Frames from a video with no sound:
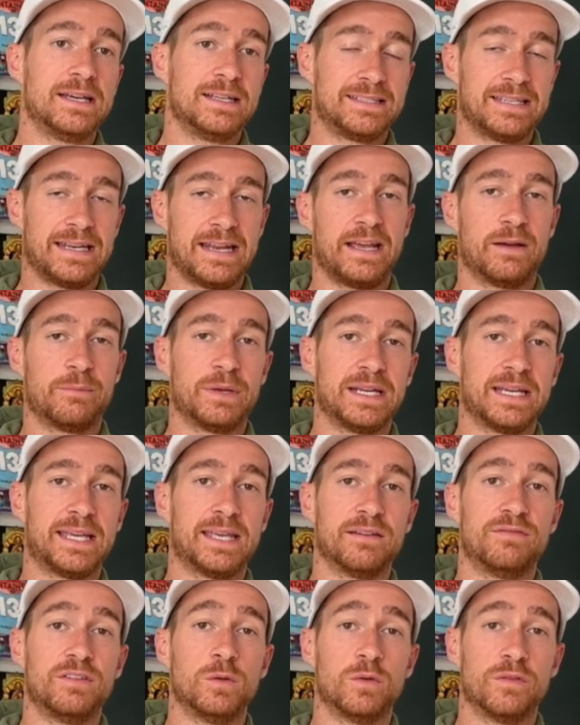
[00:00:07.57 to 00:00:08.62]
Today I'm going to
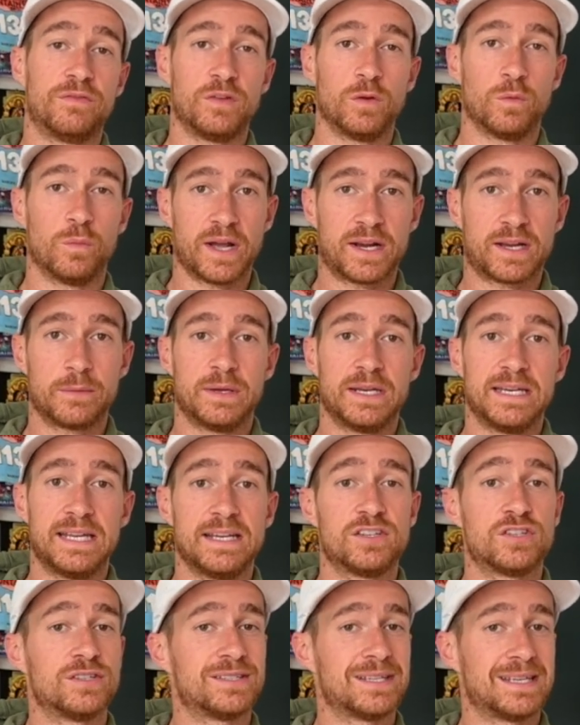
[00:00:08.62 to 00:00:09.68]
give you a few
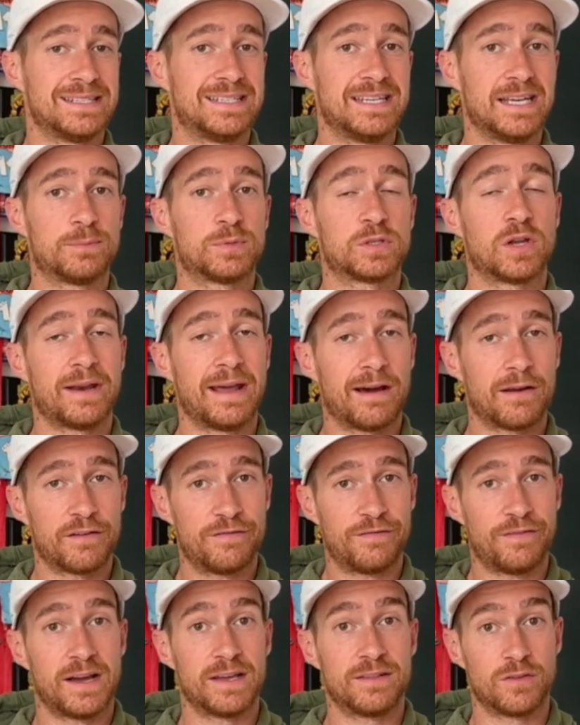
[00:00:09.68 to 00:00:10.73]
recommendations and tips on how to
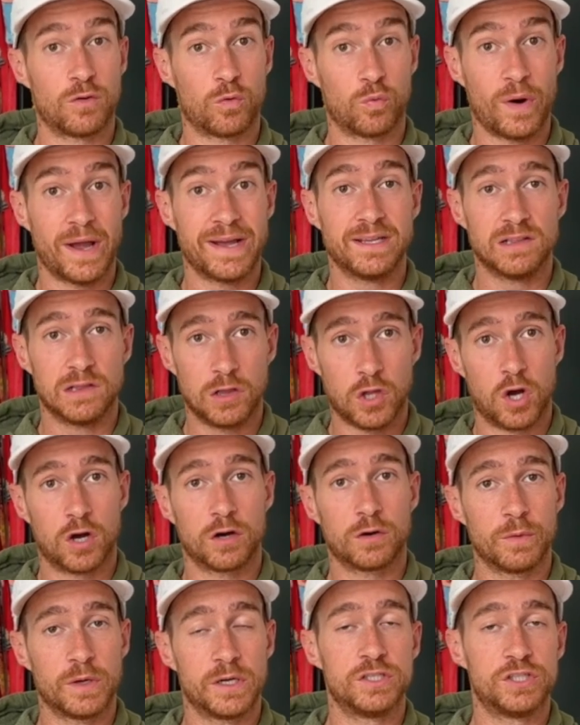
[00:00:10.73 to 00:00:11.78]
find the right
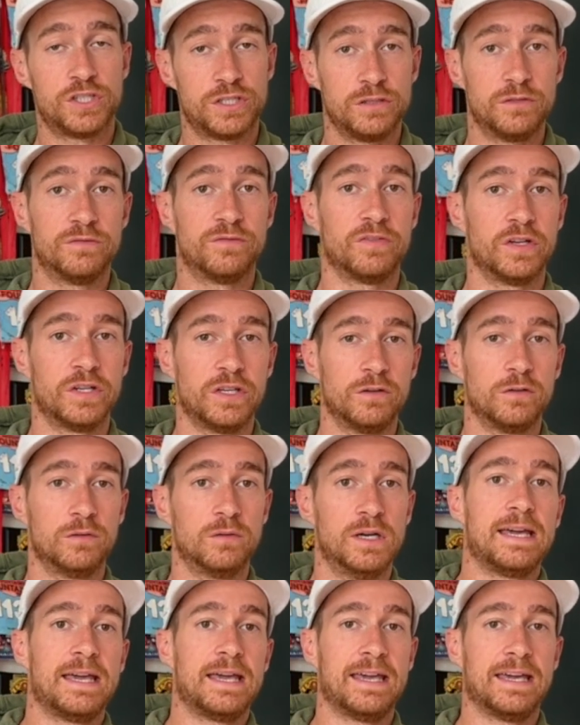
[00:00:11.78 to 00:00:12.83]
long run shoe for you
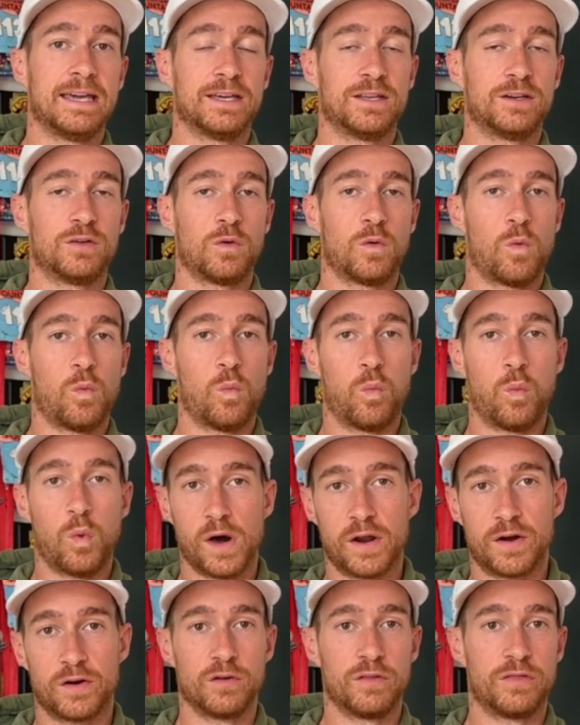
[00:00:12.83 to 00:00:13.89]
and
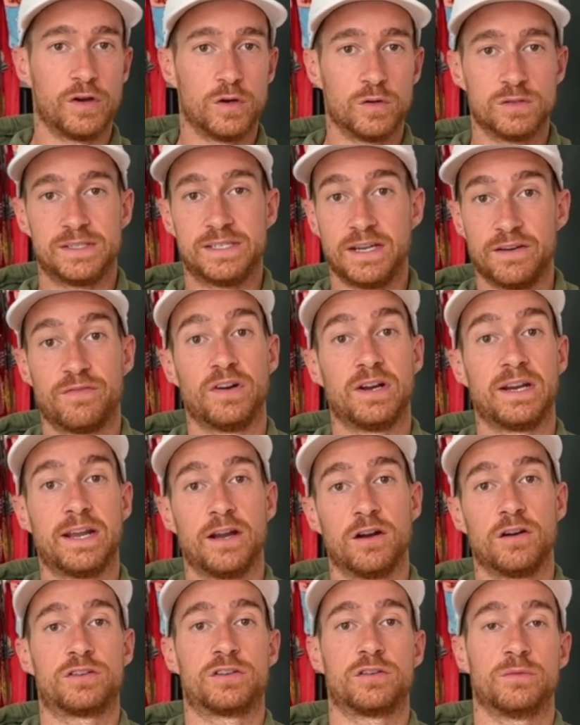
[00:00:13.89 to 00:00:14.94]
what are those different
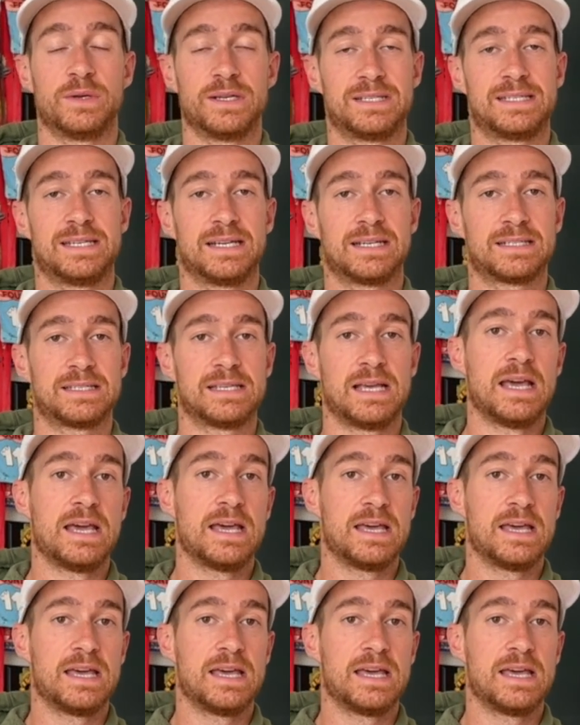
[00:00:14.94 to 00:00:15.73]
characteristics